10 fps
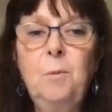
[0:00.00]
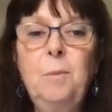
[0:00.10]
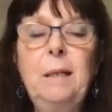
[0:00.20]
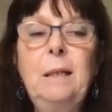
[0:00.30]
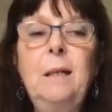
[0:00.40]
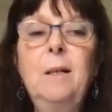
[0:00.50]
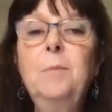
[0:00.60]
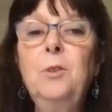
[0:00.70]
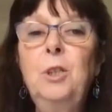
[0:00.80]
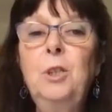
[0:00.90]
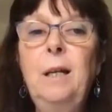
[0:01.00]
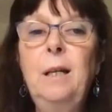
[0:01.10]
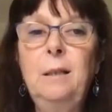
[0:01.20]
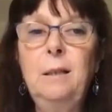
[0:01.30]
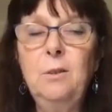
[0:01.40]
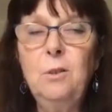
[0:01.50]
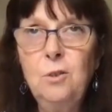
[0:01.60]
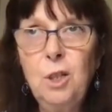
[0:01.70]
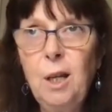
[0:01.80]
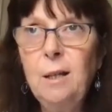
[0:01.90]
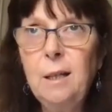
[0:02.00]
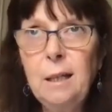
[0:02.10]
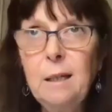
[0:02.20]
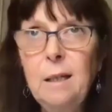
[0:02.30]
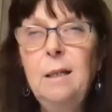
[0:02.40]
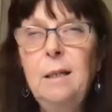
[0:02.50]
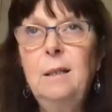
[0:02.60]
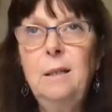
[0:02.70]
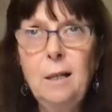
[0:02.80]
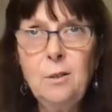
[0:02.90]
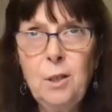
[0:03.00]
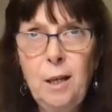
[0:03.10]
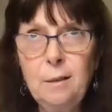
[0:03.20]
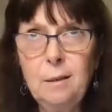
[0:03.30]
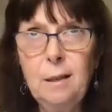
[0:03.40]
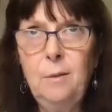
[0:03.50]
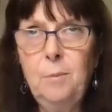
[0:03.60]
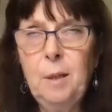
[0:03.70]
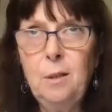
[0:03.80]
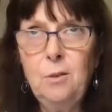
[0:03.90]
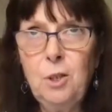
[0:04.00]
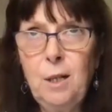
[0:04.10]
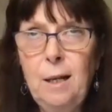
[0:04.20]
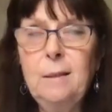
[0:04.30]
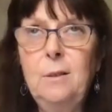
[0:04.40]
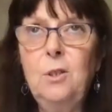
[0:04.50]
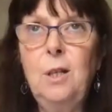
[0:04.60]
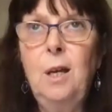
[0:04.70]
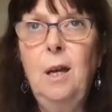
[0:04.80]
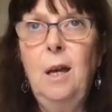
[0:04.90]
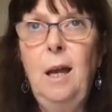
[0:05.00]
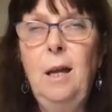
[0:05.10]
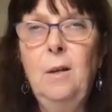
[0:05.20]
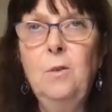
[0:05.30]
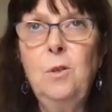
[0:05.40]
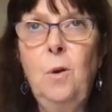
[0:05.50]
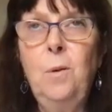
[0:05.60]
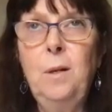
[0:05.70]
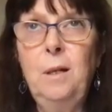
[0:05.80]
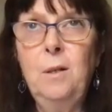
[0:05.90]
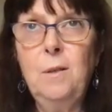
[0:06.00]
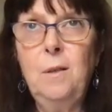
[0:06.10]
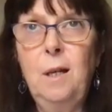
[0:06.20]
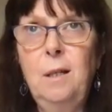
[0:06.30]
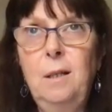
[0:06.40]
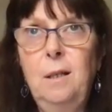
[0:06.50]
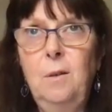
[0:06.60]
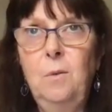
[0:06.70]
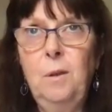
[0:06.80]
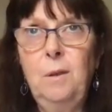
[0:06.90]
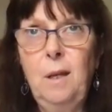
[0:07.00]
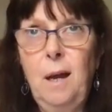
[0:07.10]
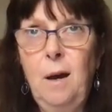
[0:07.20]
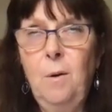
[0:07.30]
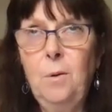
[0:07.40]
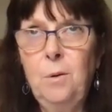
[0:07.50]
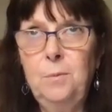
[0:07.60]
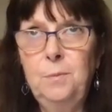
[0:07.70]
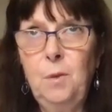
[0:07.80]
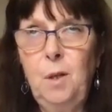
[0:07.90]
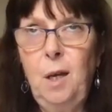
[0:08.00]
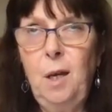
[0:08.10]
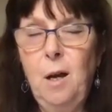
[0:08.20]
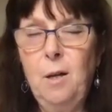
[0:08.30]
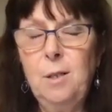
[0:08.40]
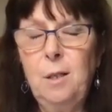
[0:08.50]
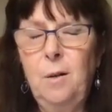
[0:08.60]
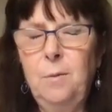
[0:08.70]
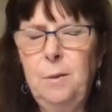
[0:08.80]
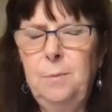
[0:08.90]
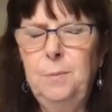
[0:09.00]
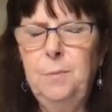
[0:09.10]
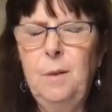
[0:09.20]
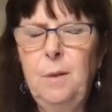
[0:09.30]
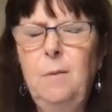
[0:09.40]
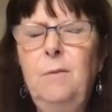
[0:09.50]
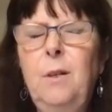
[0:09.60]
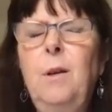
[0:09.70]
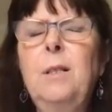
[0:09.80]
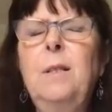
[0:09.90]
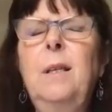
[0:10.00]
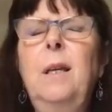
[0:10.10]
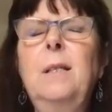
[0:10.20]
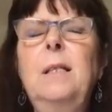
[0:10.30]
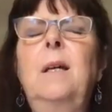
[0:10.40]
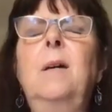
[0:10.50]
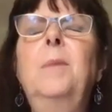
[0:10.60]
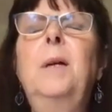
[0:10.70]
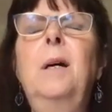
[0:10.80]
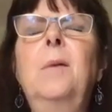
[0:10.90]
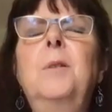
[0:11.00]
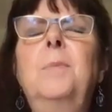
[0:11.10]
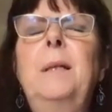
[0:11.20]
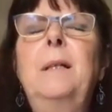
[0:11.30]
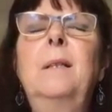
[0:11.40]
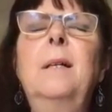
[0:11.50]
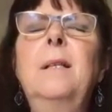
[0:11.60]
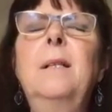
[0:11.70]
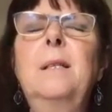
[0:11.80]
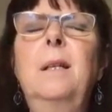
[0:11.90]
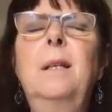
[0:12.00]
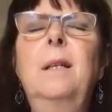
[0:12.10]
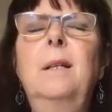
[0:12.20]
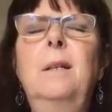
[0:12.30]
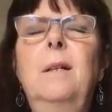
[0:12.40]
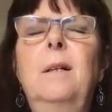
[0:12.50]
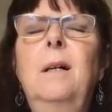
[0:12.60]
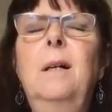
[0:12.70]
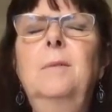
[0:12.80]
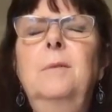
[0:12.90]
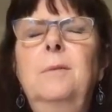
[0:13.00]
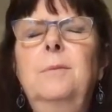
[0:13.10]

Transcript: will become channeled, channeling, not channeled, but challenged. And so it is that with the outer chaos of various things coming up to be cleansed uh,